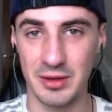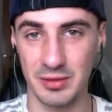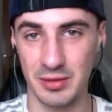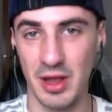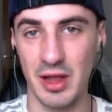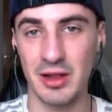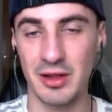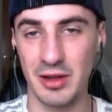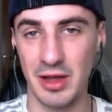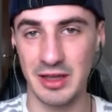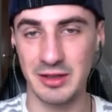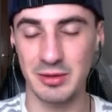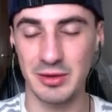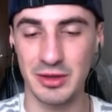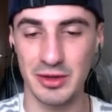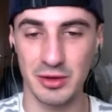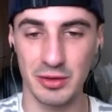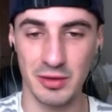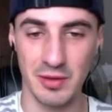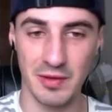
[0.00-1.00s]
like as we
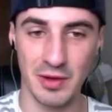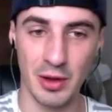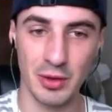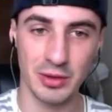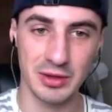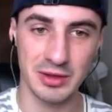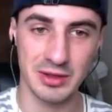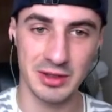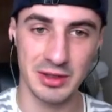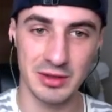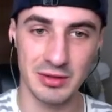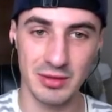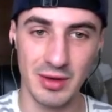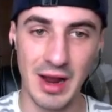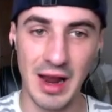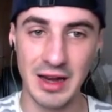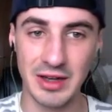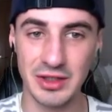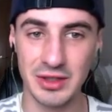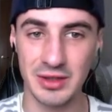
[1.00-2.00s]
saw with Locust's
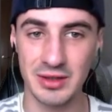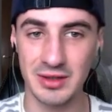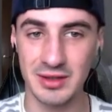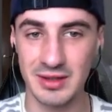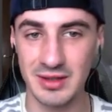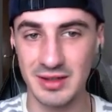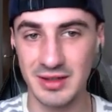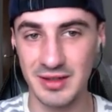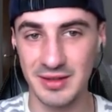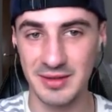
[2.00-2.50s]
reaction,